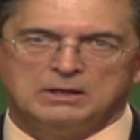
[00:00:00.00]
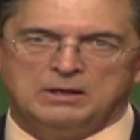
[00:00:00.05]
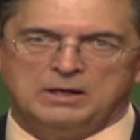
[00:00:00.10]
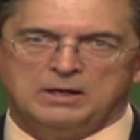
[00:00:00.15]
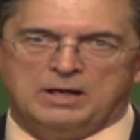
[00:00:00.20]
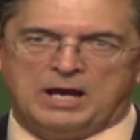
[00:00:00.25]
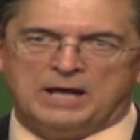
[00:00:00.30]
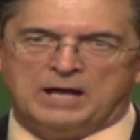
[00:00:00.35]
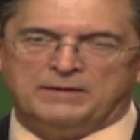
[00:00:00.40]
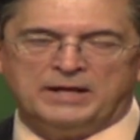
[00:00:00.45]

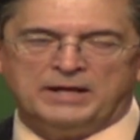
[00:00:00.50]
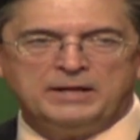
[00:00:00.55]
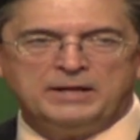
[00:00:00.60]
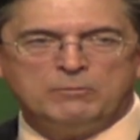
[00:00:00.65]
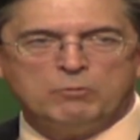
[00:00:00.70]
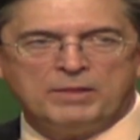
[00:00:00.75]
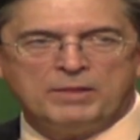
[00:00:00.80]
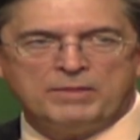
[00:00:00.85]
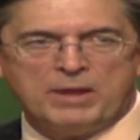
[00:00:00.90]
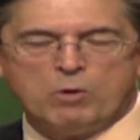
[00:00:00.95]
And then
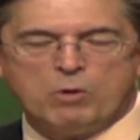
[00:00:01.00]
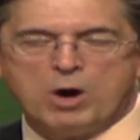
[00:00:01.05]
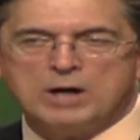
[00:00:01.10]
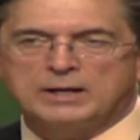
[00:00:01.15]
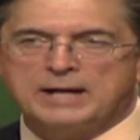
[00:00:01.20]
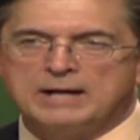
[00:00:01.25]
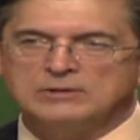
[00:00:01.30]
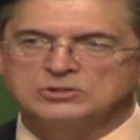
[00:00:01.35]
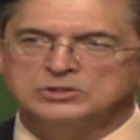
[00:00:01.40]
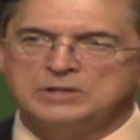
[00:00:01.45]
they walk
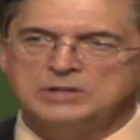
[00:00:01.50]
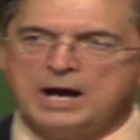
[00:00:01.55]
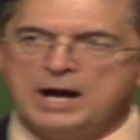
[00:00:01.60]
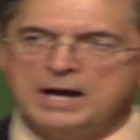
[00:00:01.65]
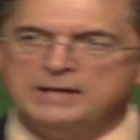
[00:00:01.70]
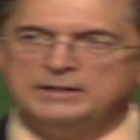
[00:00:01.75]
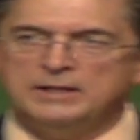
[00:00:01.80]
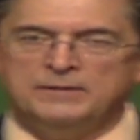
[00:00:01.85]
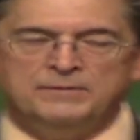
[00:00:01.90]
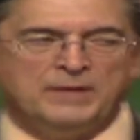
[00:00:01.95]

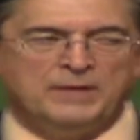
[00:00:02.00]
outside and